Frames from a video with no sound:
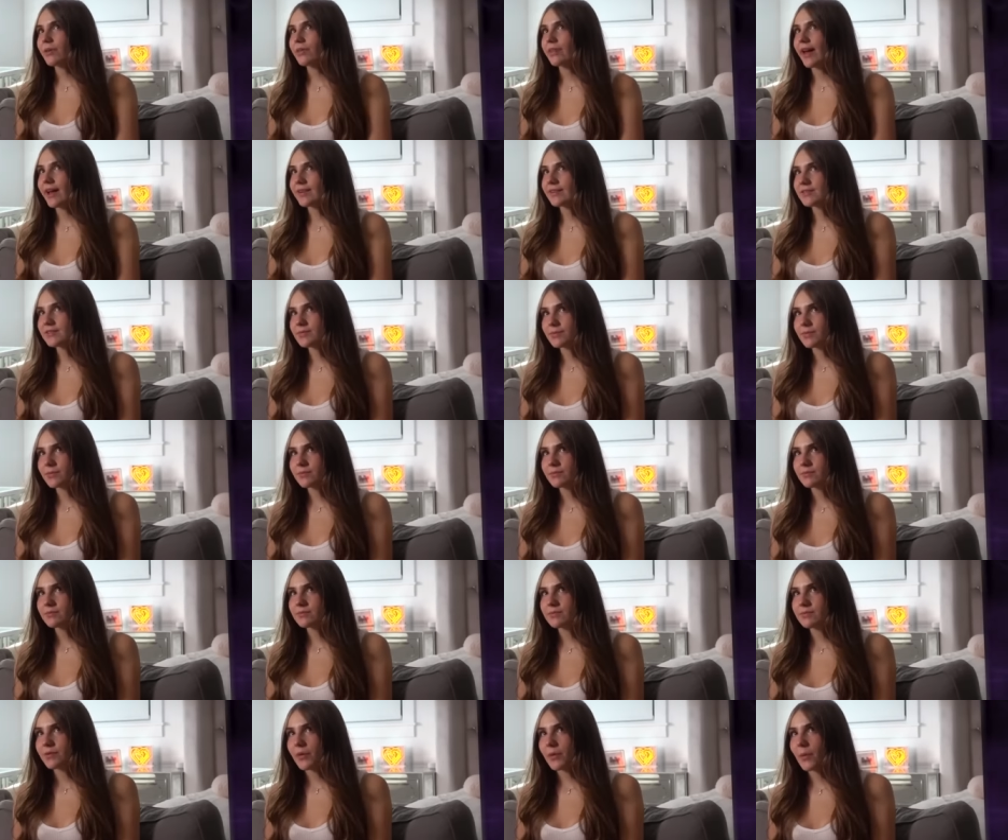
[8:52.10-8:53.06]
that's
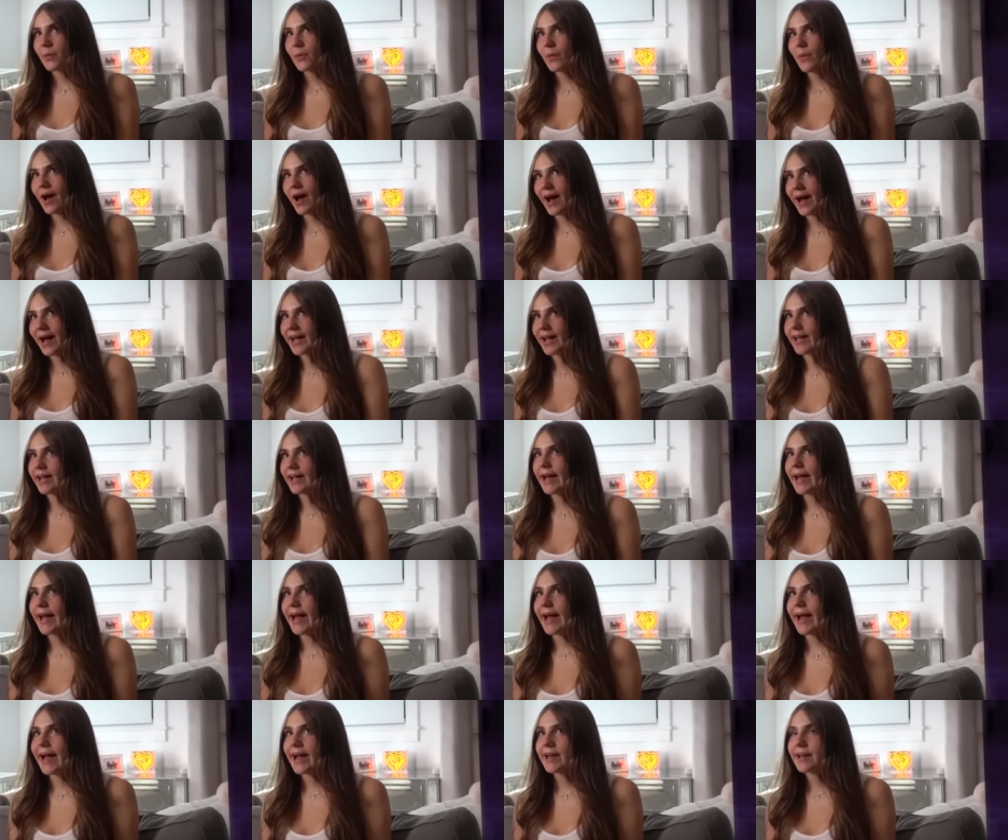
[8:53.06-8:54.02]

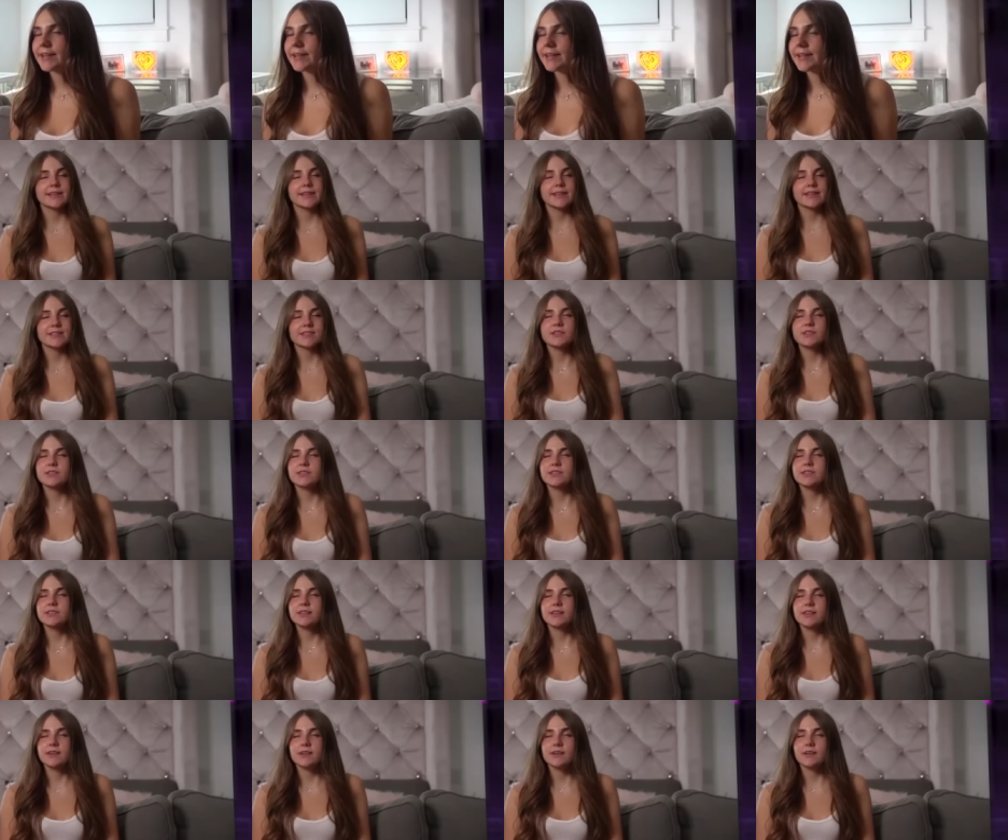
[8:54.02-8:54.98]
why
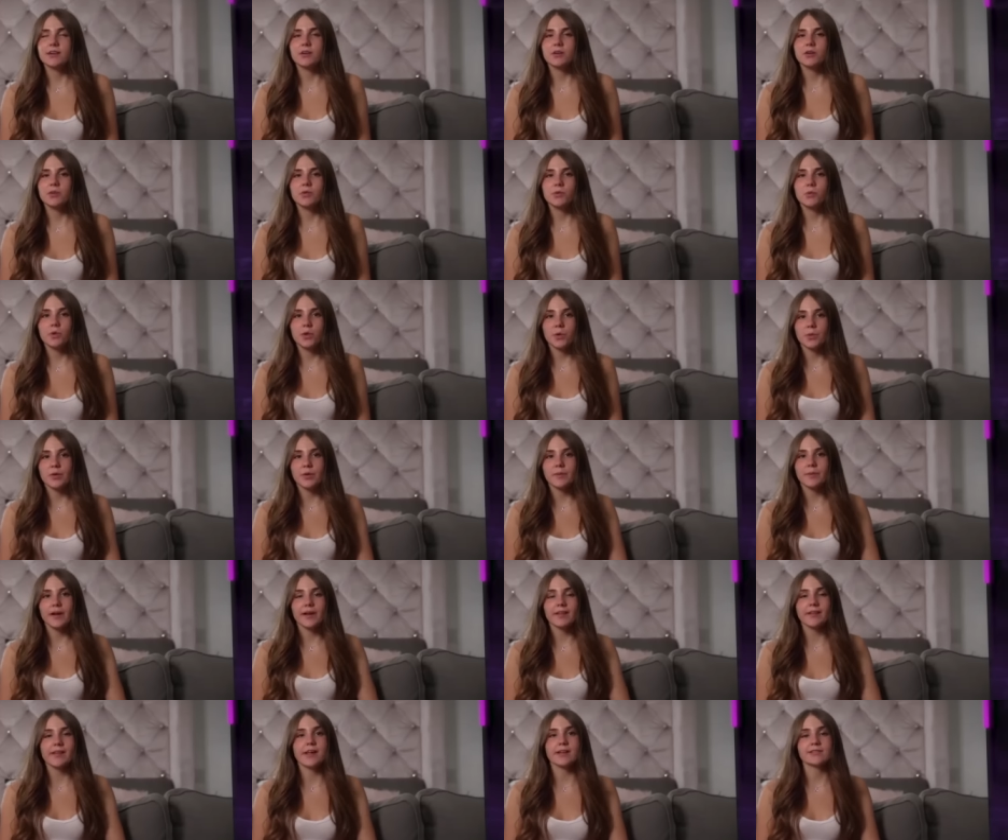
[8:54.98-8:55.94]
this will be
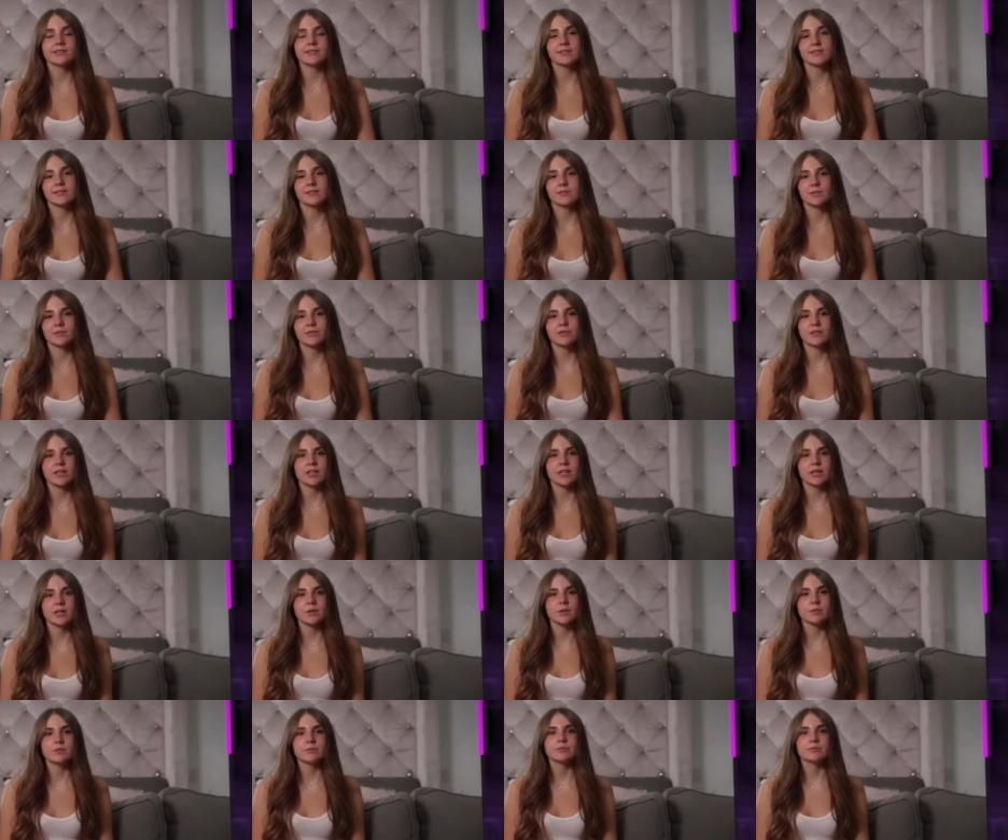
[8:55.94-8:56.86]
my last YouTube video.